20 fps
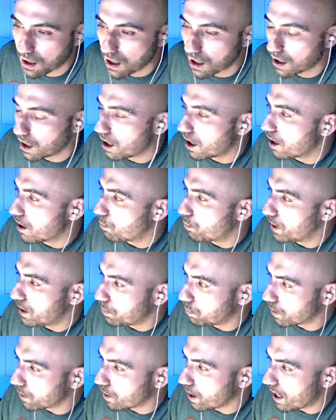Uh, we
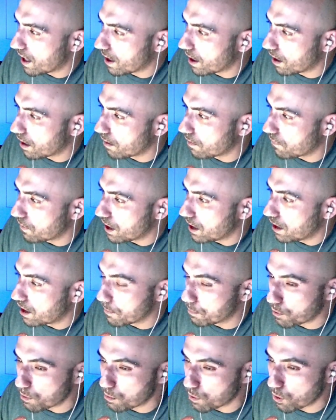will have a
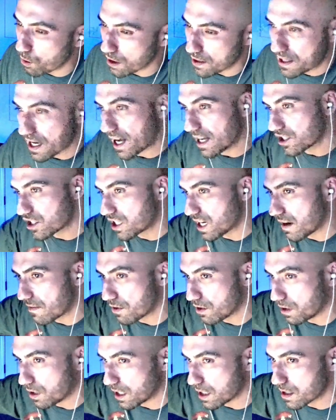couple more attached after
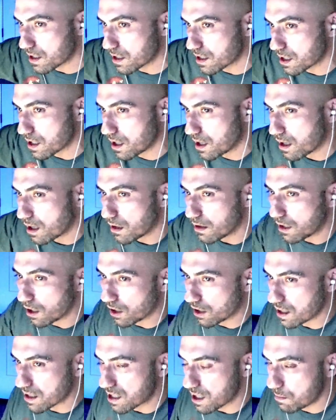this. They're
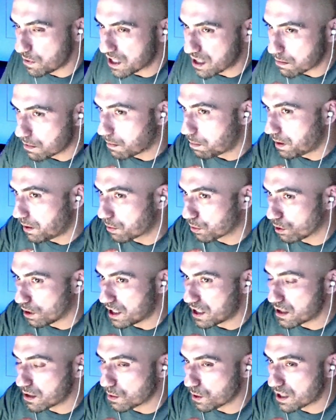gonna send me some
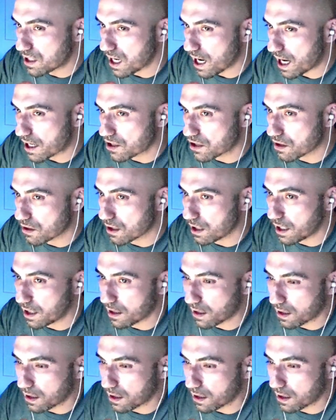MP3s to attach. Okay.